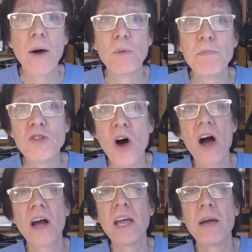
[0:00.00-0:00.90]
will be
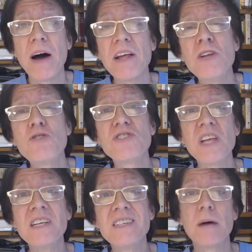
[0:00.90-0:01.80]
talking about
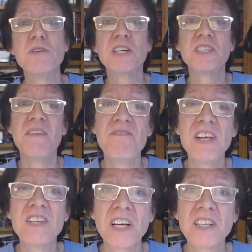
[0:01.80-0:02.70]
interesting subjects in
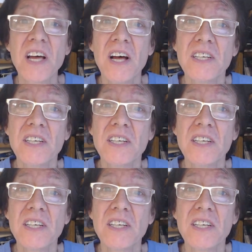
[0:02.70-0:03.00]
physics,